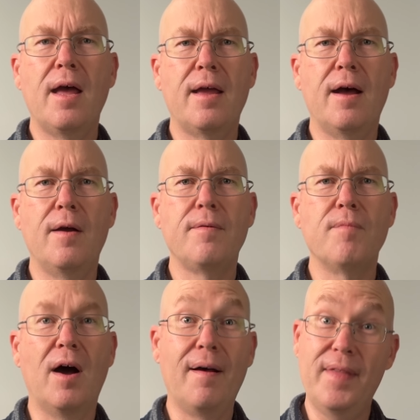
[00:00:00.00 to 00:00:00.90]
Hey,
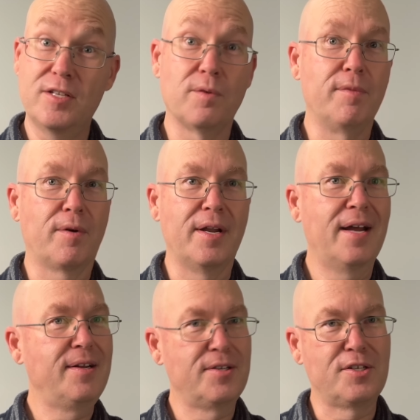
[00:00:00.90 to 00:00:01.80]
that's what Milk and
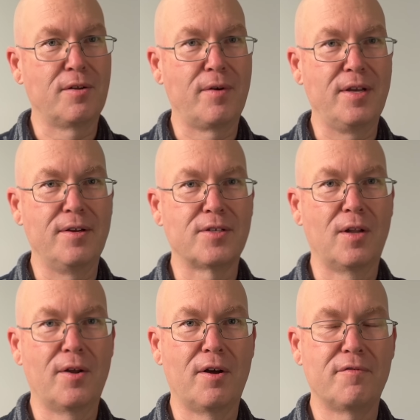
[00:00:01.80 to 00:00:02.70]
Honey Distillery use a
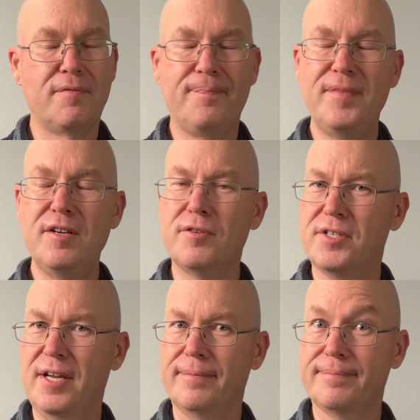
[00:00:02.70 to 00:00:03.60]
lot of.
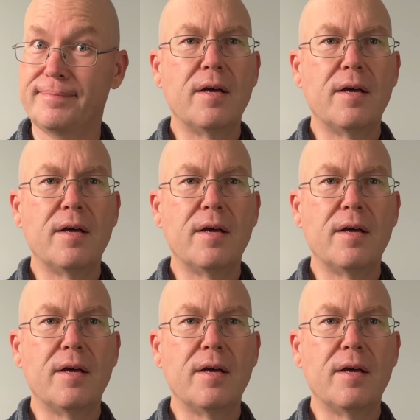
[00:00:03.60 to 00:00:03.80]
Interesting.